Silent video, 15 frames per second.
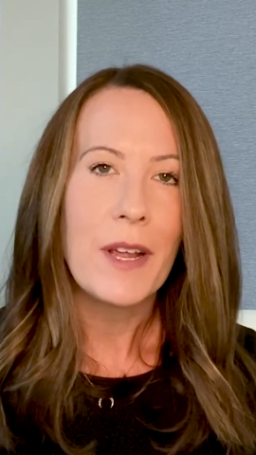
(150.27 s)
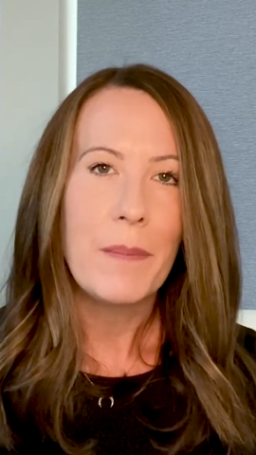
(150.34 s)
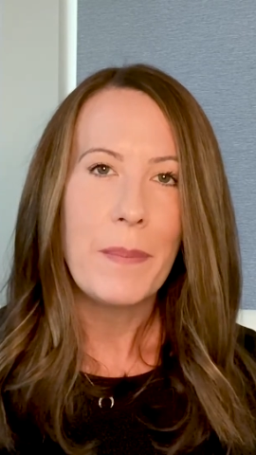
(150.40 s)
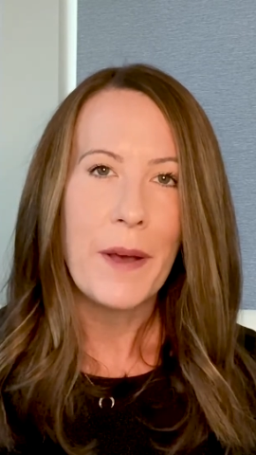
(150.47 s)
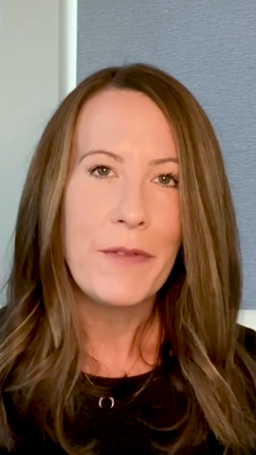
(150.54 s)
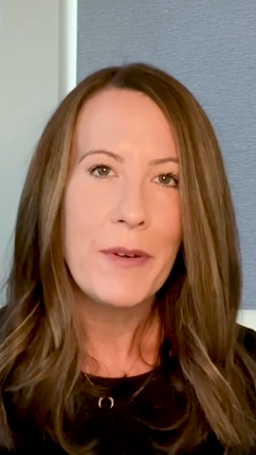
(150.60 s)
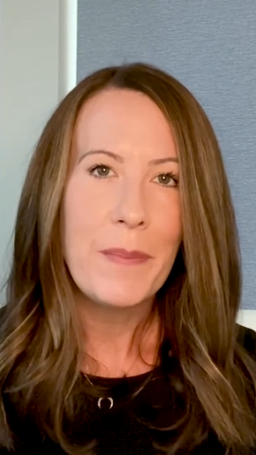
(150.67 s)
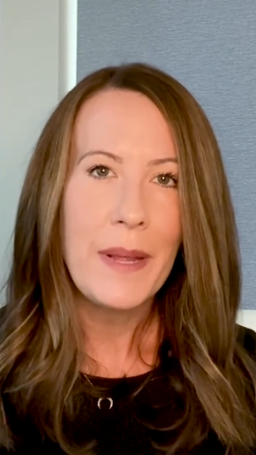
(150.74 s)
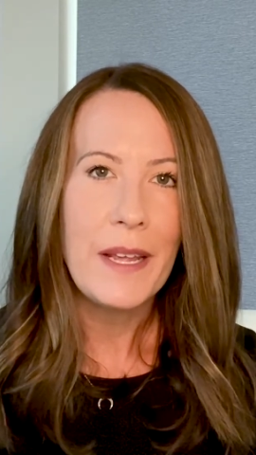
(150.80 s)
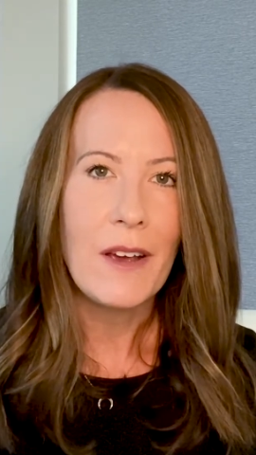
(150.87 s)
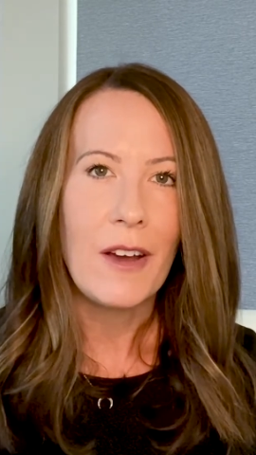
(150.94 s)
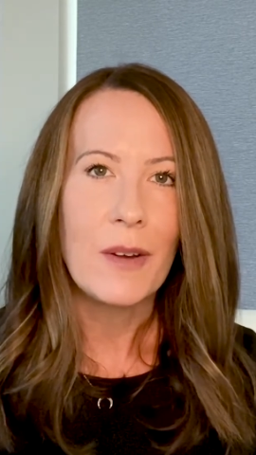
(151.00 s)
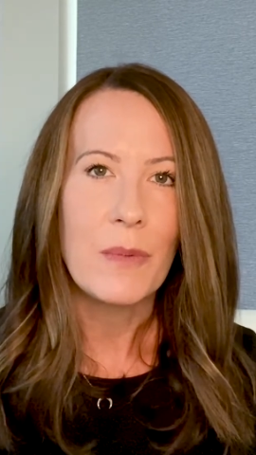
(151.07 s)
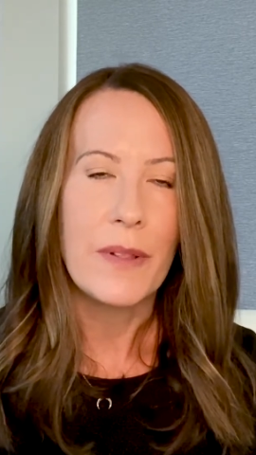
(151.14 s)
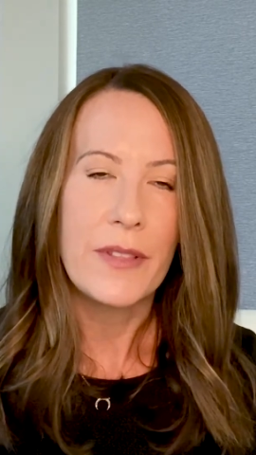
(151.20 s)
above and
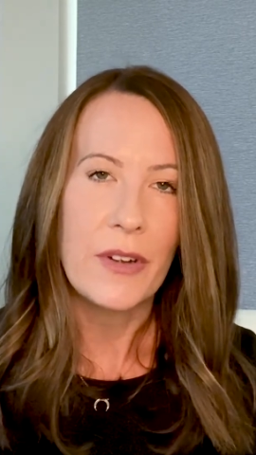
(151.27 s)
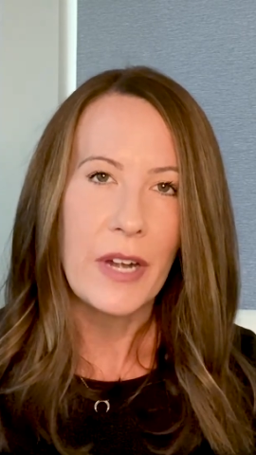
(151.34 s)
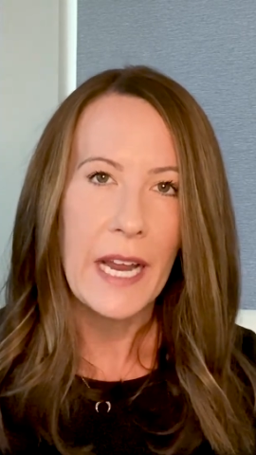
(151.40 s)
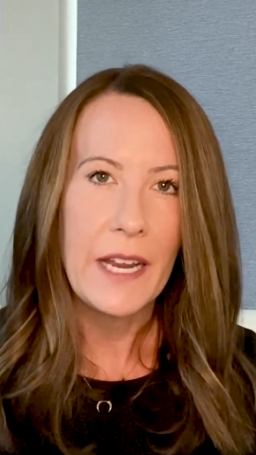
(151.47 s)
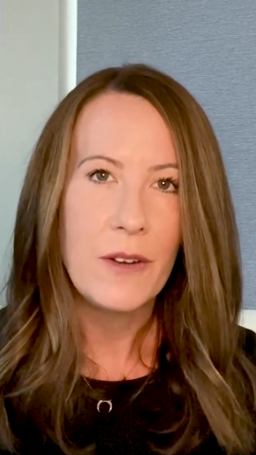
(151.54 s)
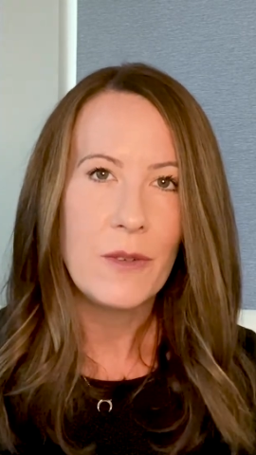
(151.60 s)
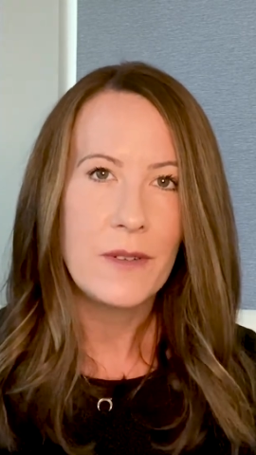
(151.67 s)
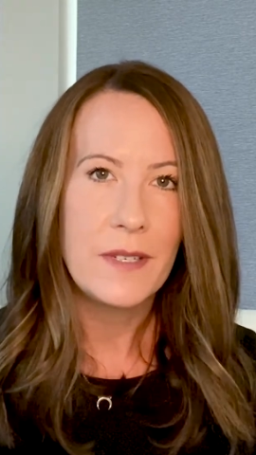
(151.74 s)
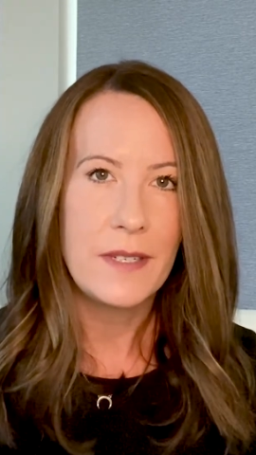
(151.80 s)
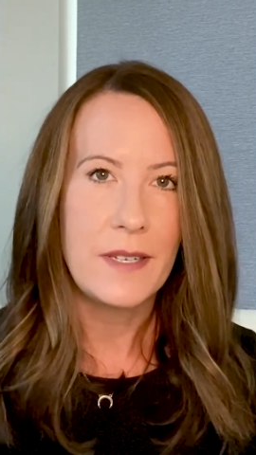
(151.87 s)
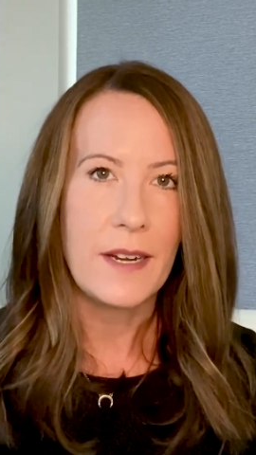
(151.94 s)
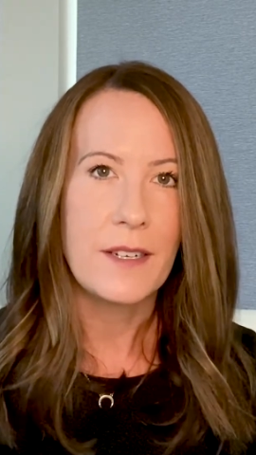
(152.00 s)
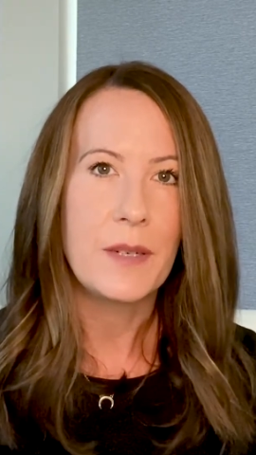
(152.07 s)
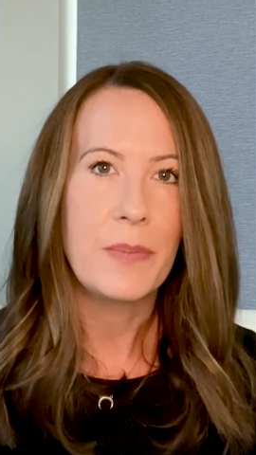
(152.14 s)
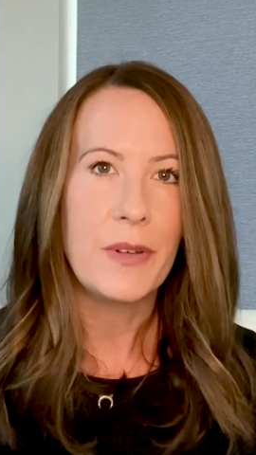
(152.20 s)
beyond what their annual
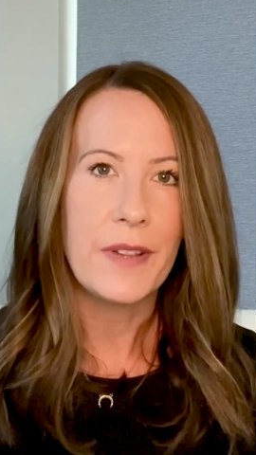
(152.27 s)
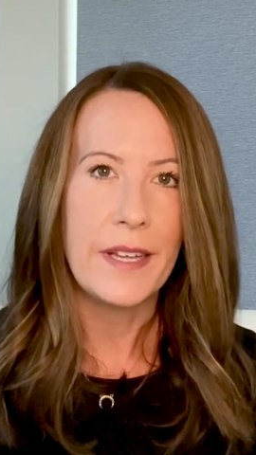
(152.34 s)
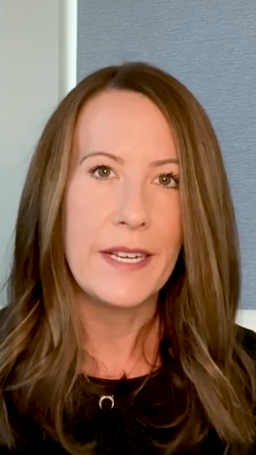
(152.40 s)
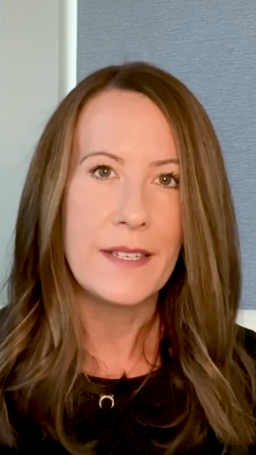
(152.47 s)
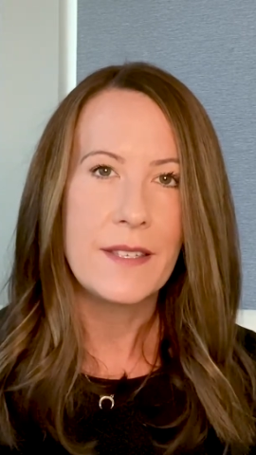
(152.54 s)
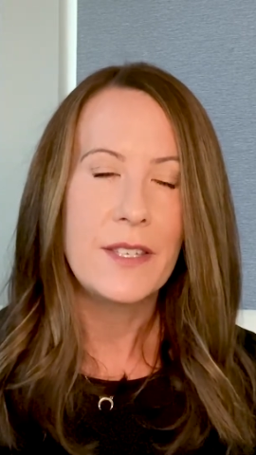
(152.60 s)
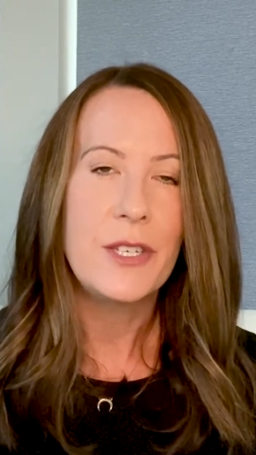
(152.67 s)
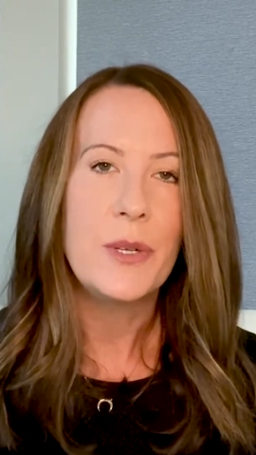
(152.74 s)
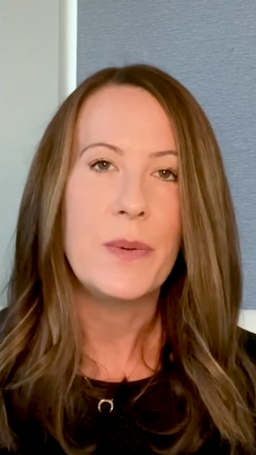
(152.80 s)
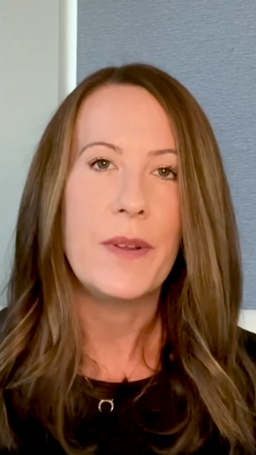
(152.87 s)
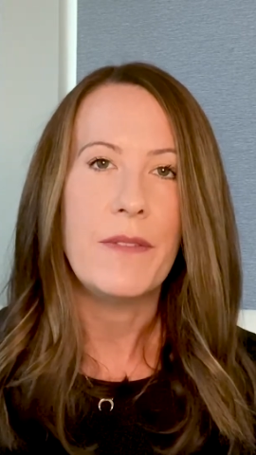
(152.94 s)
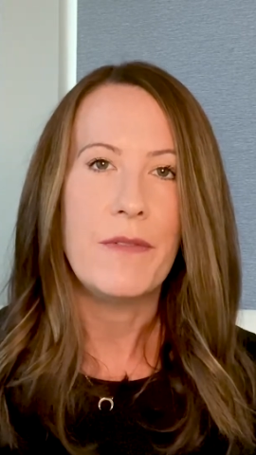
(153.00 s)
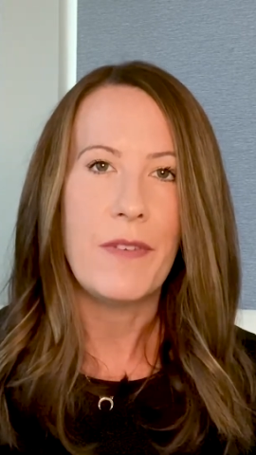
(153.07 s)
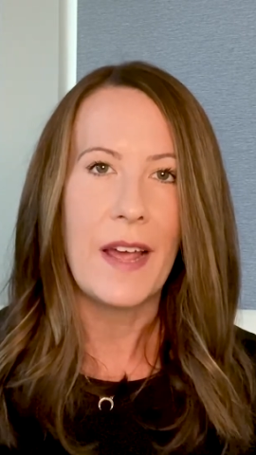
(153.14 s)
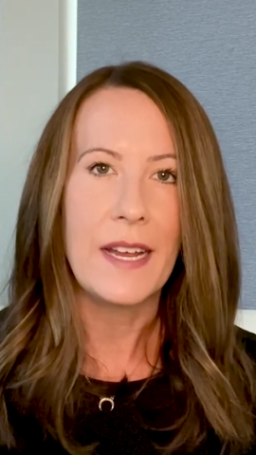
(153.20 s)
deductible is to
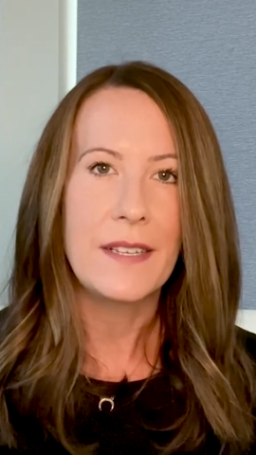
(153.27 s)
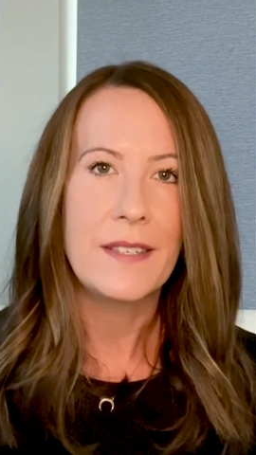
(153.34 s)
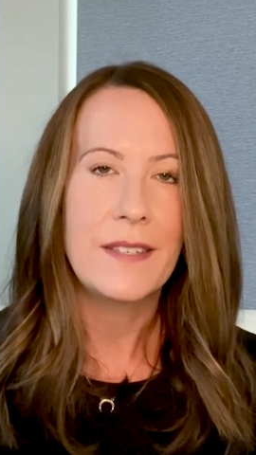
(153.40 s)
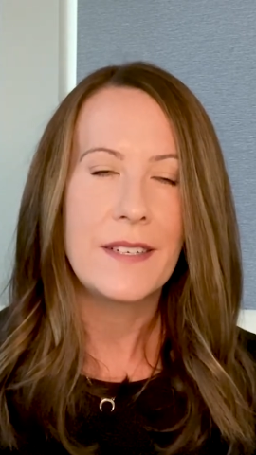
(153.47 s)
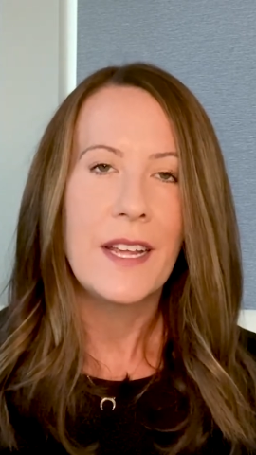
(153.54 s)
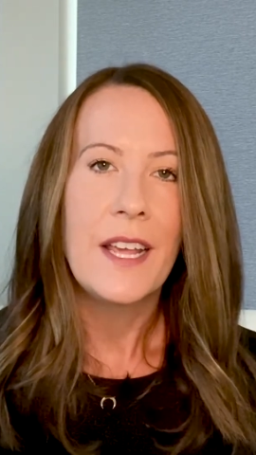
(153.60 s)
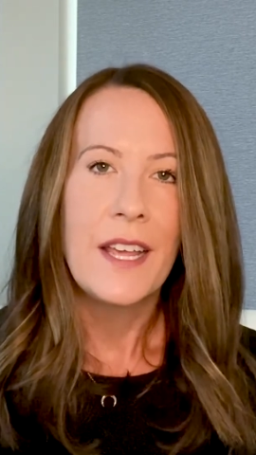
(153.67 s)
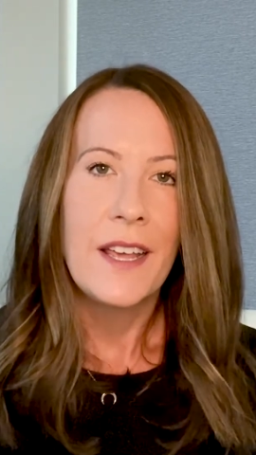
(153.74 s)
invest.